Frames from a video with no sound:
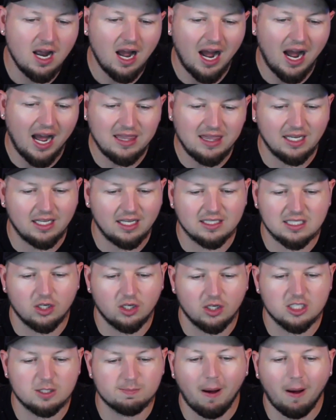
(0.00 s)
I think it's a
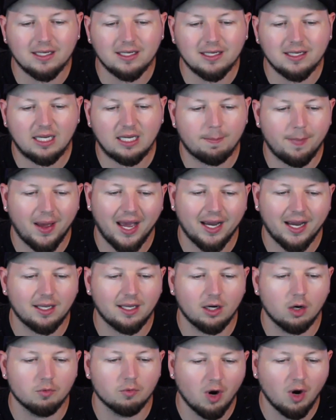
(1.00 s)
good spot to get back
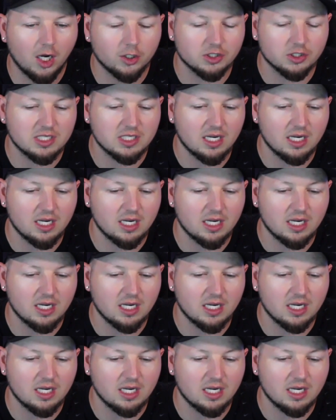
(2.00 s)
in on Rogers,